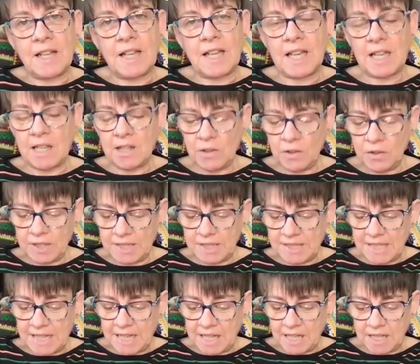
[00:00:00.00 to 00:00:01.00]
heal the
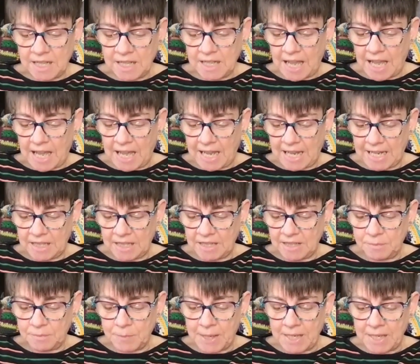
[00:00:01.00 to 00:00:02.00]
sick
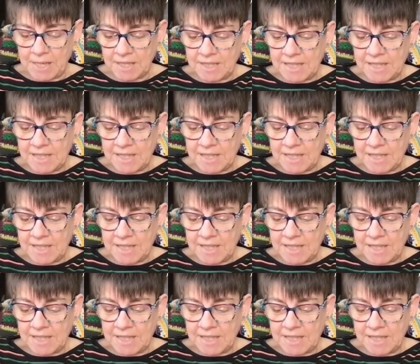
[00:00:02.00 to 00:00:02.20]
and make